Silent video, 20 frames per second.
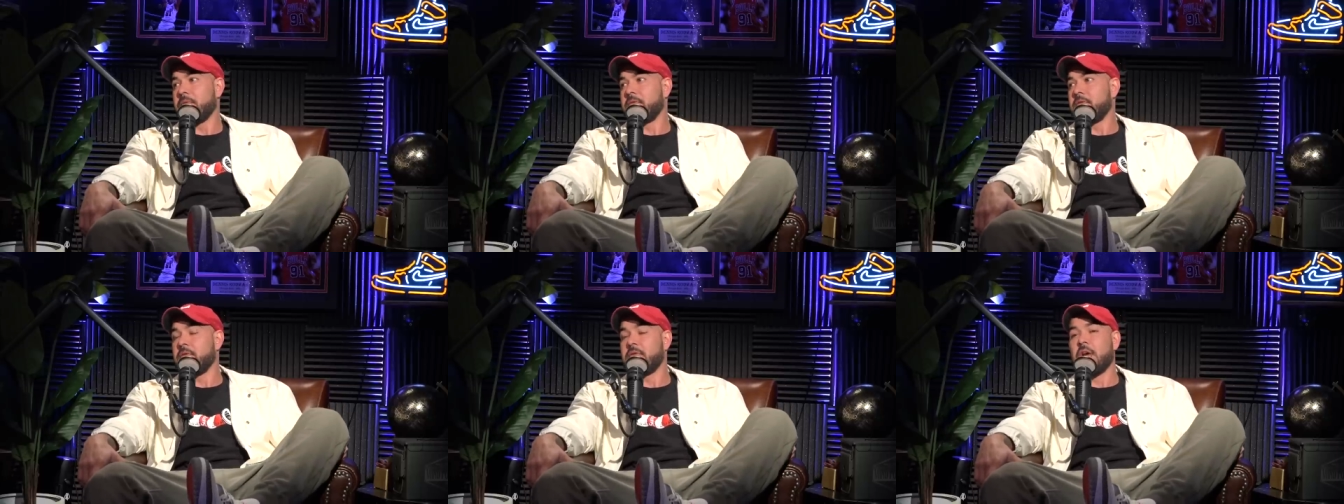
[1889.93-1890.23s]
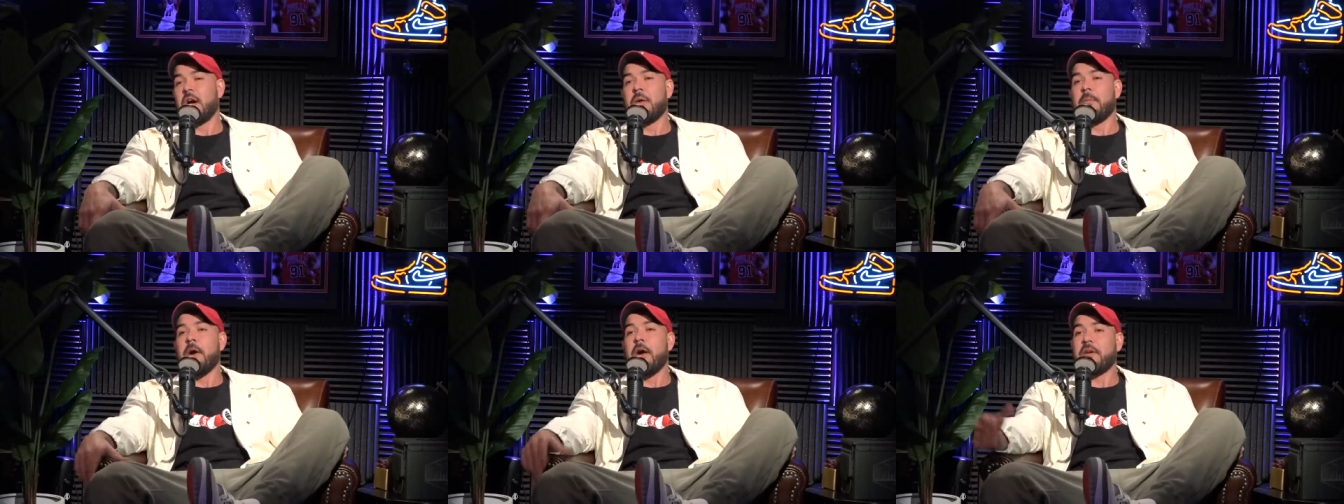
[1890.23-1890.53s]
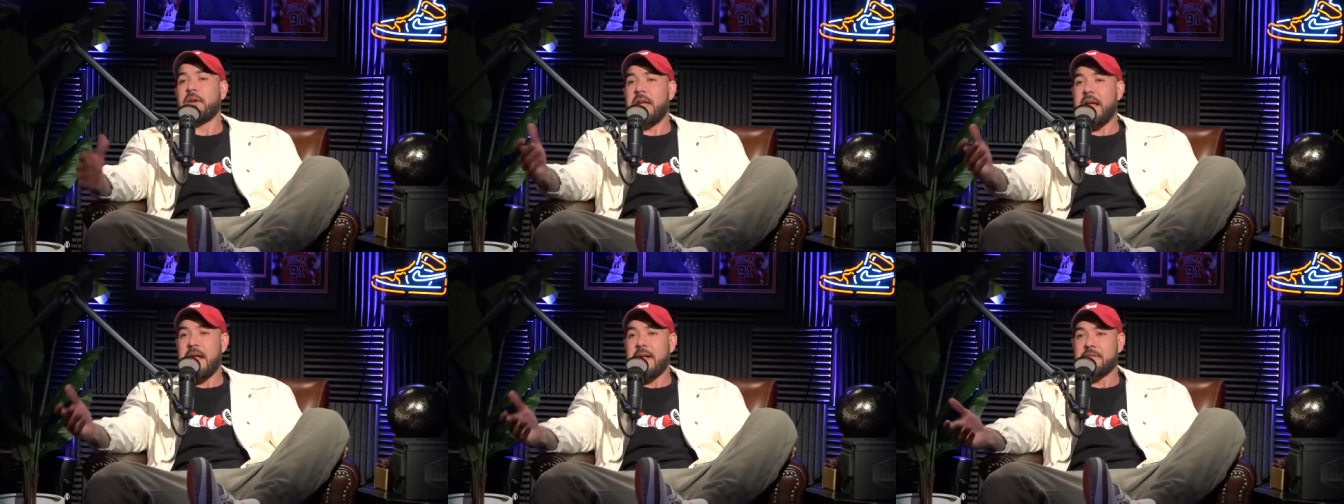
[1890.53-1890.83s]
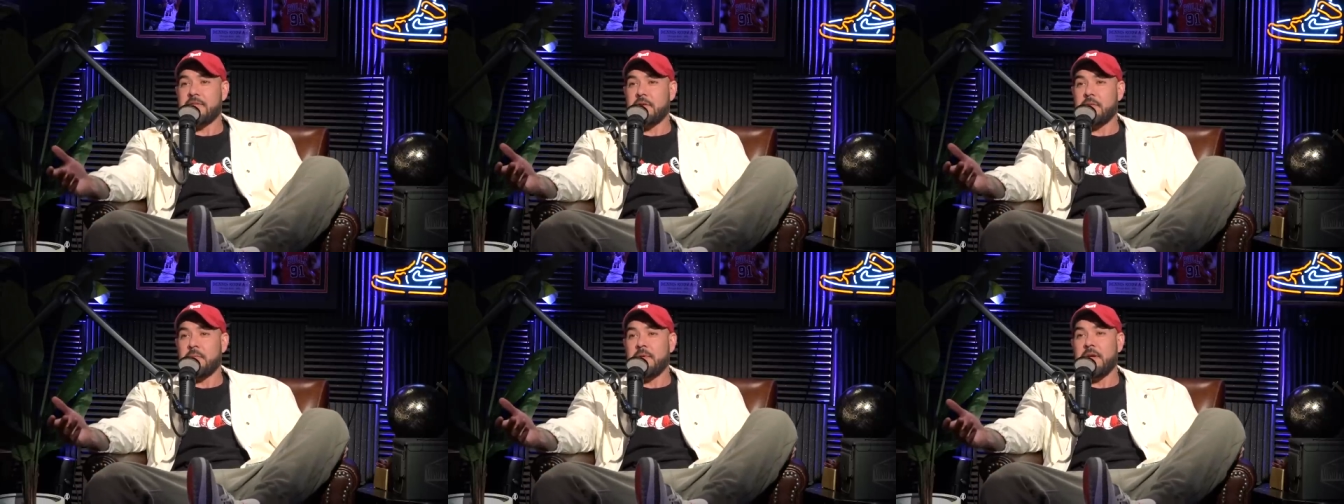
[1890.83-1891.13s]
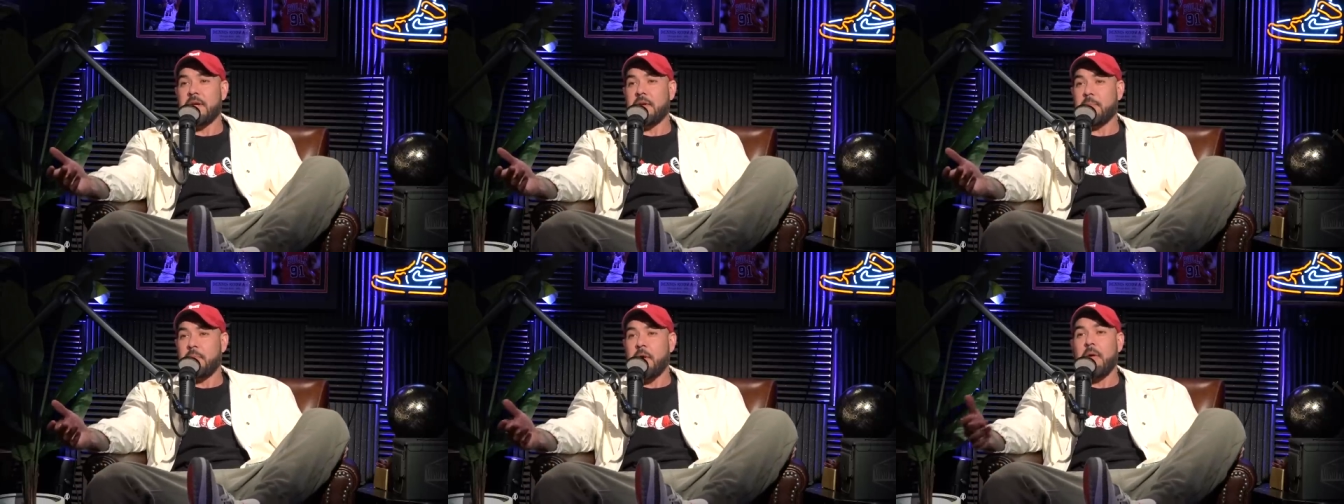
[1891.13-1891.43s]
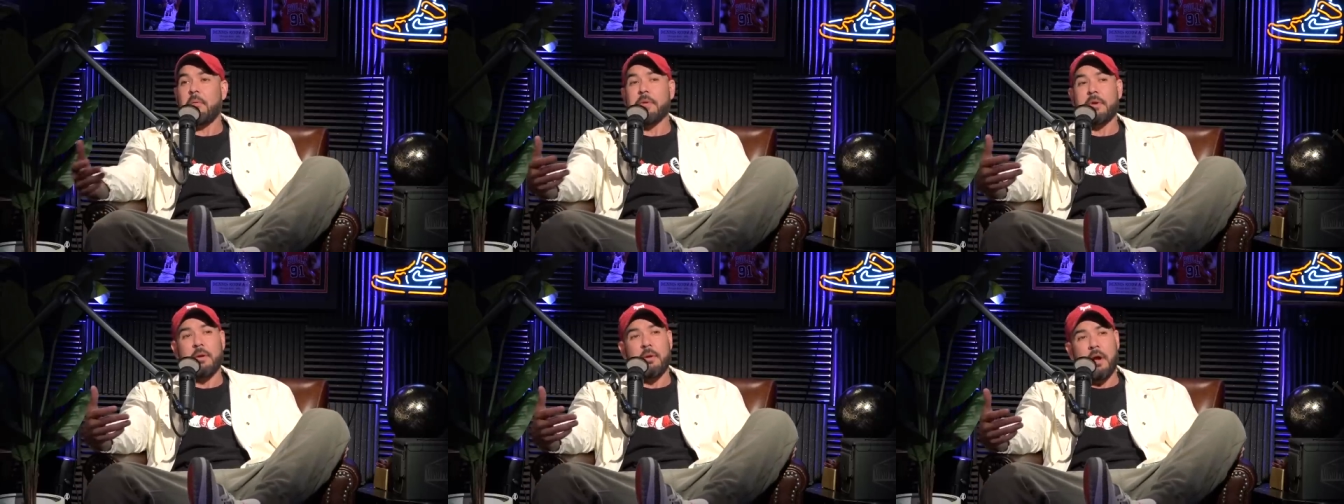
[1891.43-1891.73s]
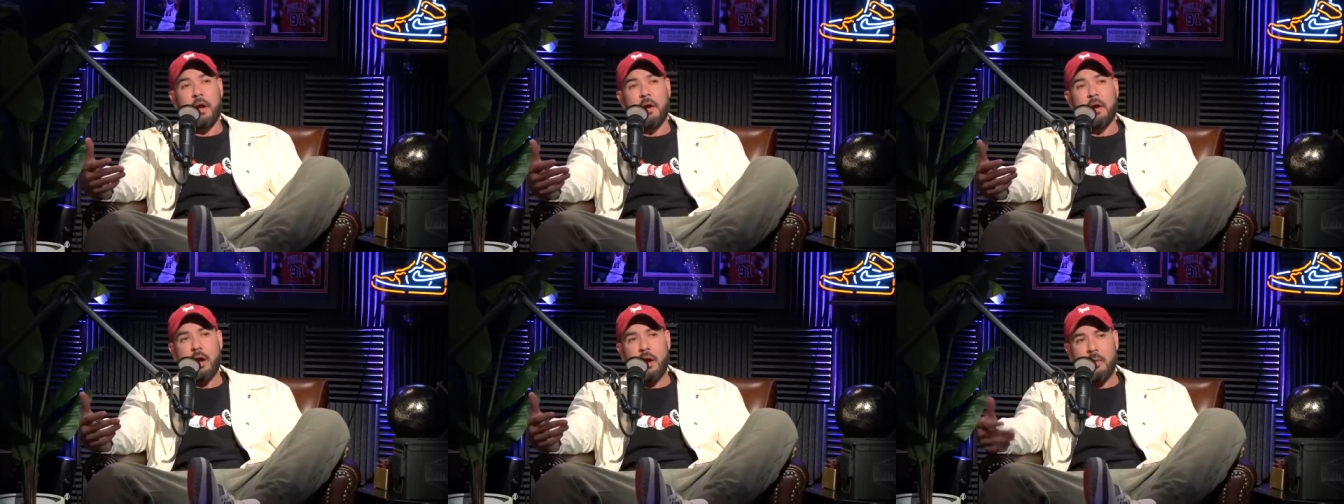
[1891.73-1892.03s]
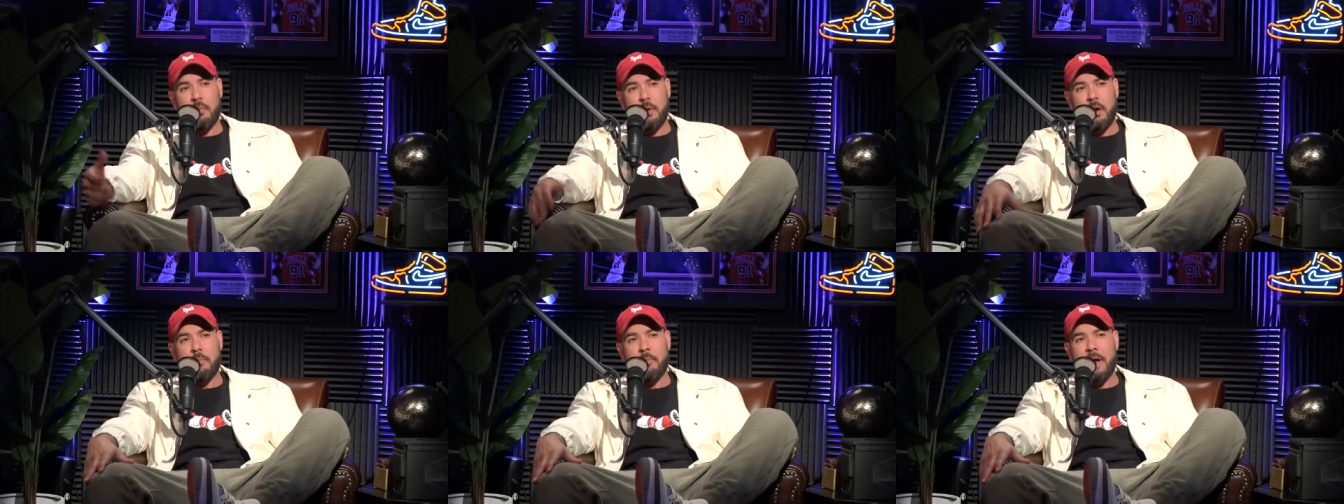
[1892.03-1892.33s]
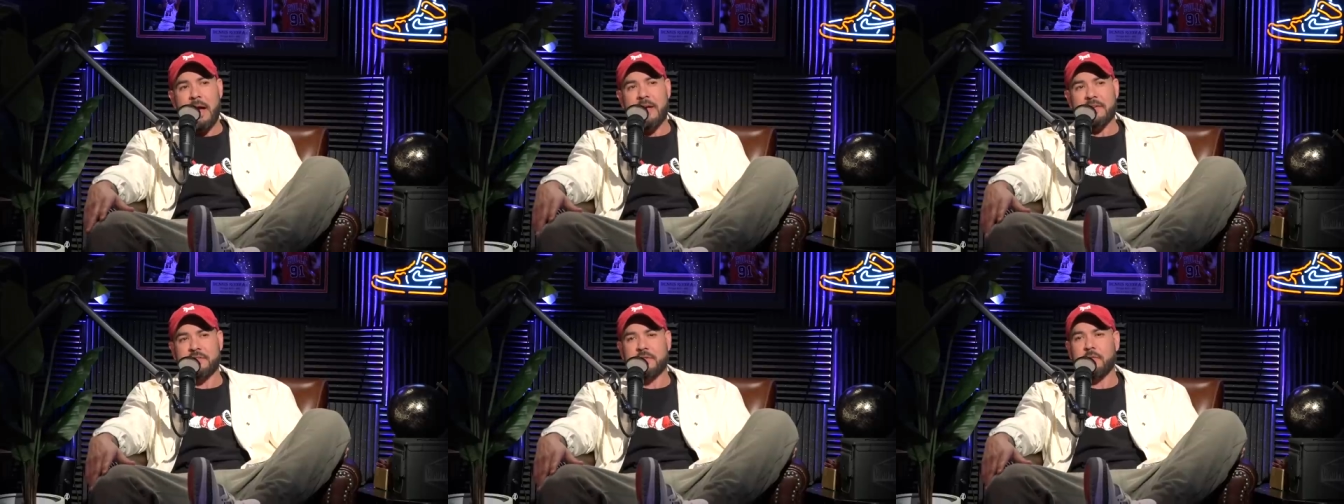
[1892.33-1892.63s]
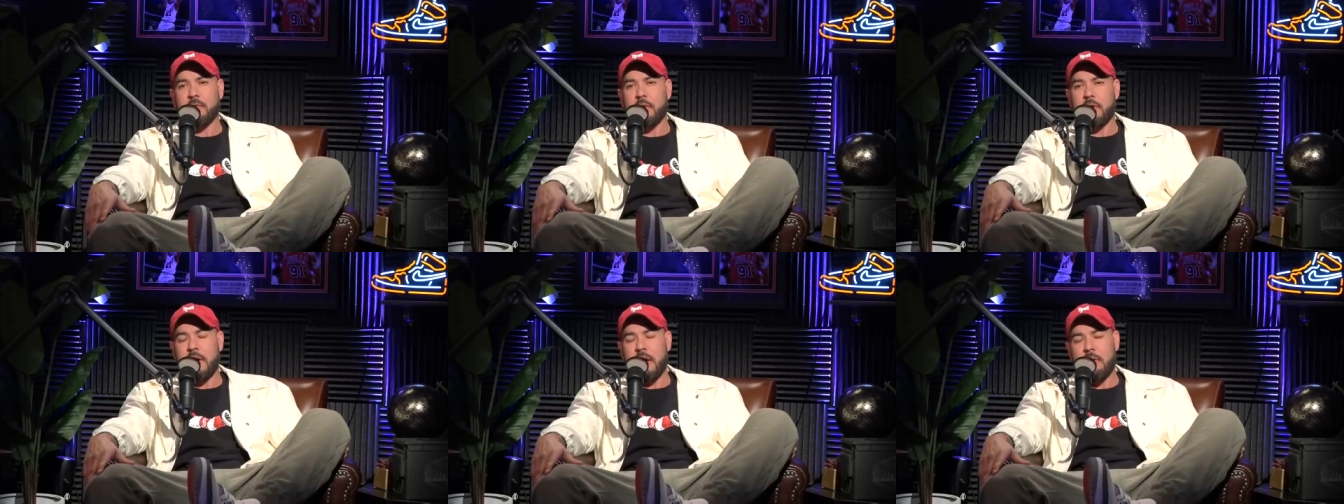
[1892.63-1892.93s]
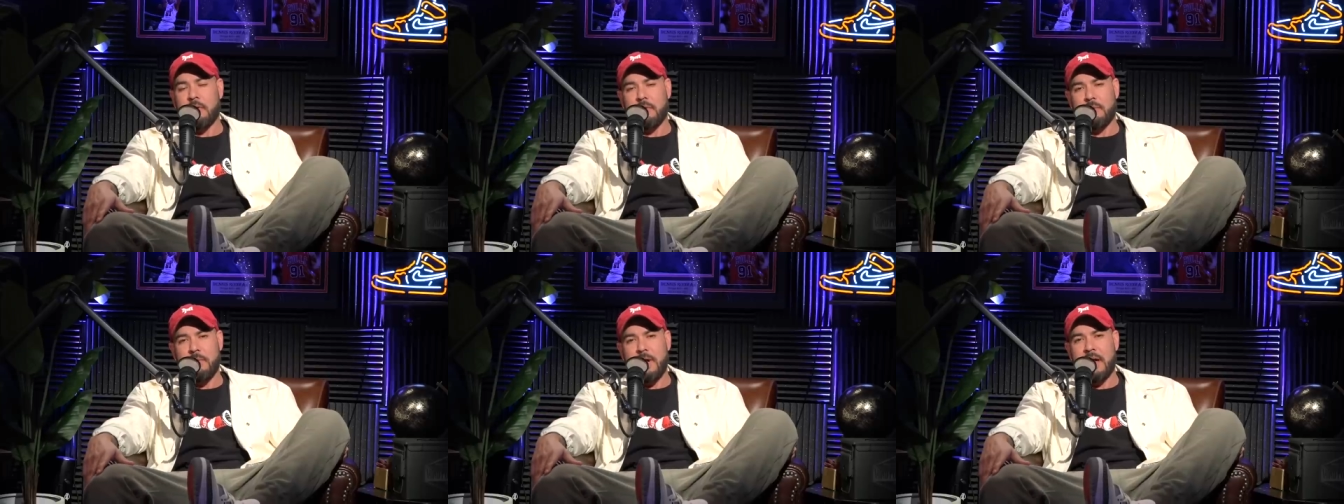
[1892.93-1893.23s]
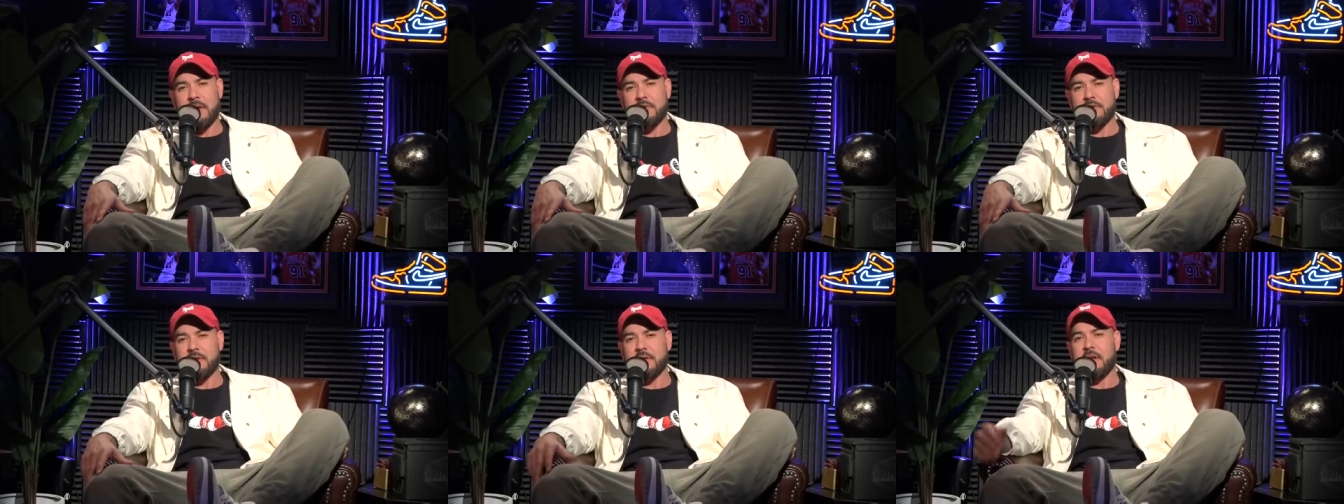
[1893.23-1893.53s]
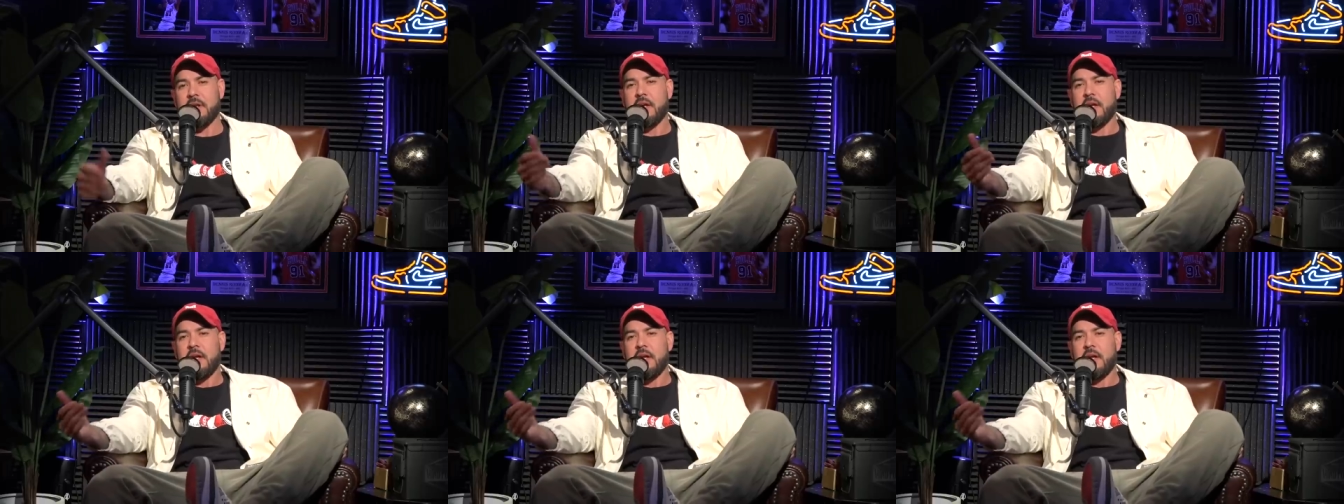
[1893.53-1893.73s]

you talk about cancer being probably a, mm. a, a massive one, I would imagine.